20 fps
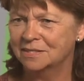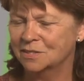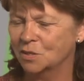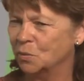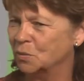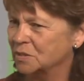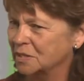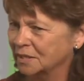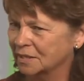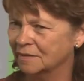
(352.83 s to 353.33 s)

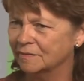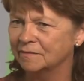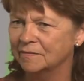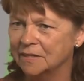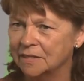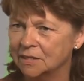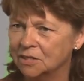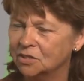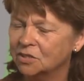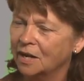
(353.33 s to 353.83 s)
So as a
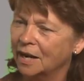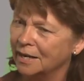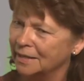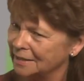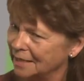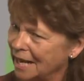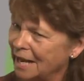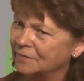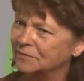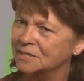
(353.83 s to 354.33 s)
convener,
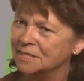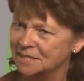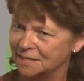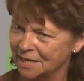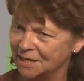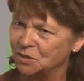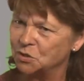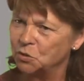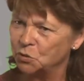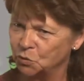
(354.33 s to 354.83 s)
I have to
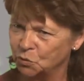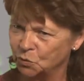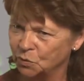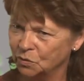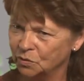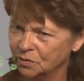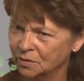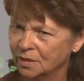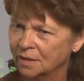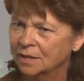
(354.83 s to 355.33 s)
stay
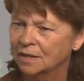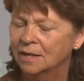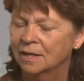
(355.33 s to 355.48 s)
neutral.